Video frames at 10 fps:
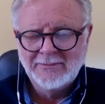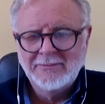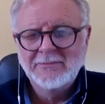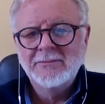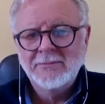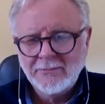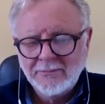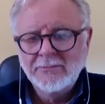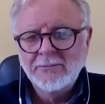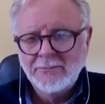
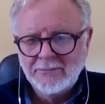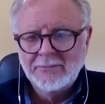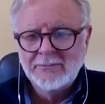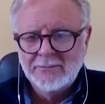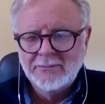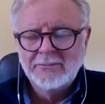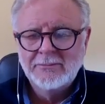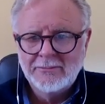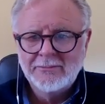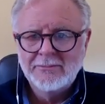
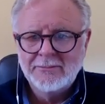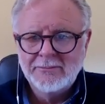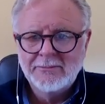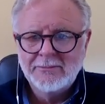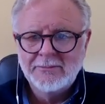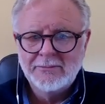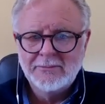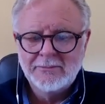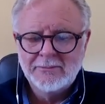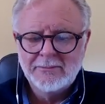
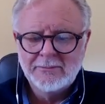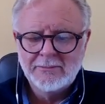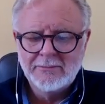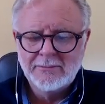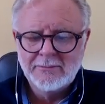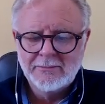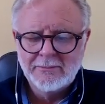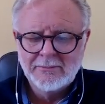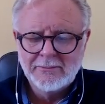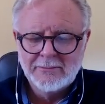
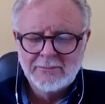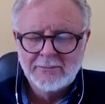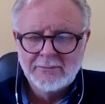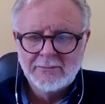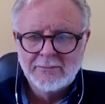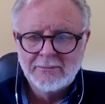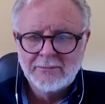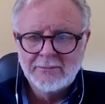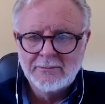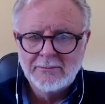
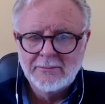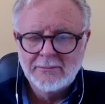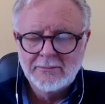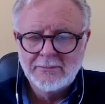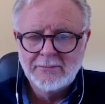(silent)